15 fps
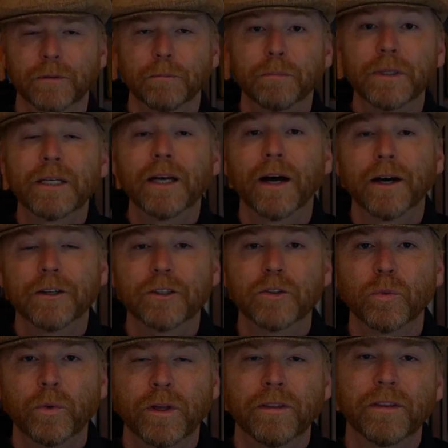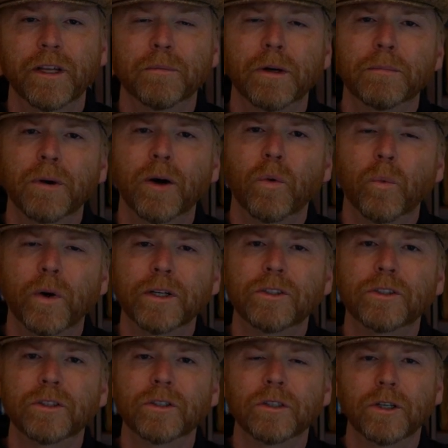Be honest with them about
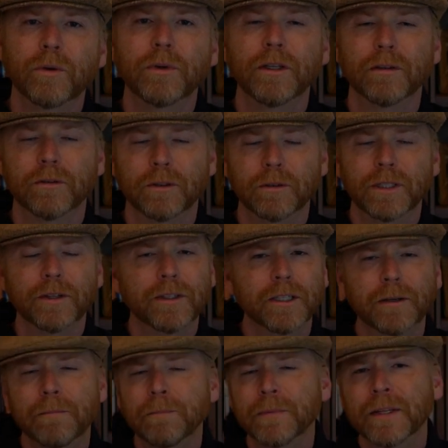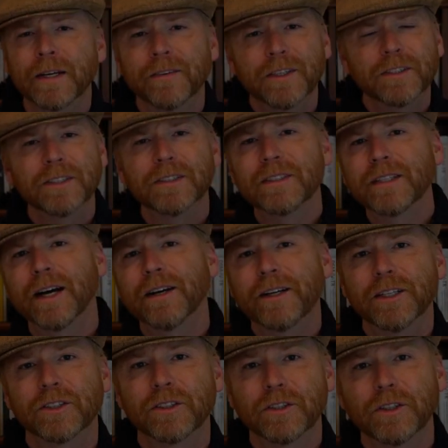what you're going through. Now, this is not an
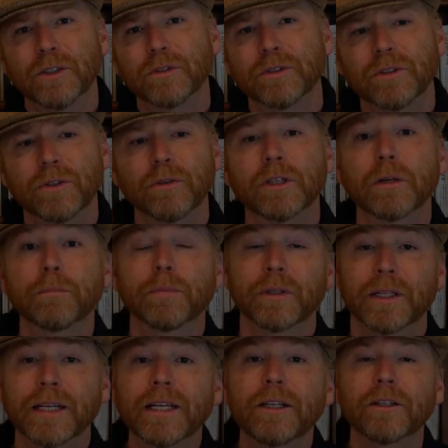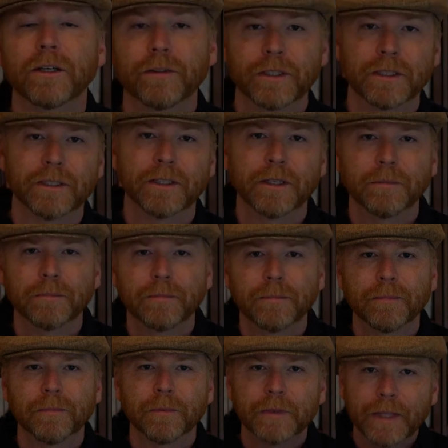excuse to complain all the time.
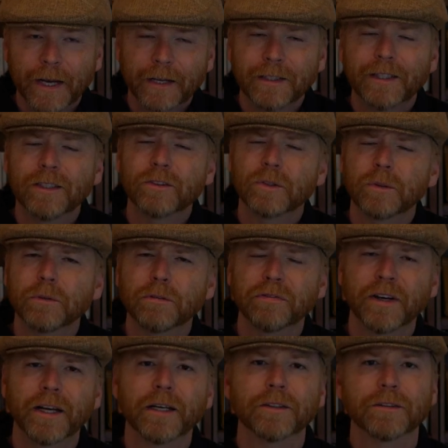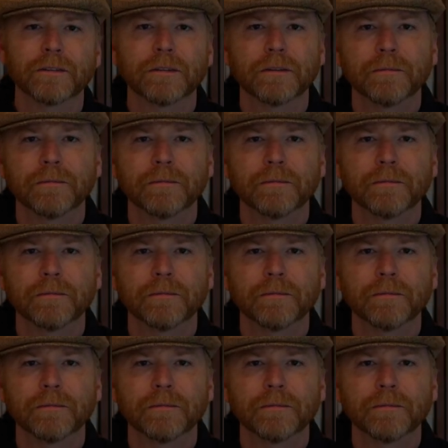That gets old fast.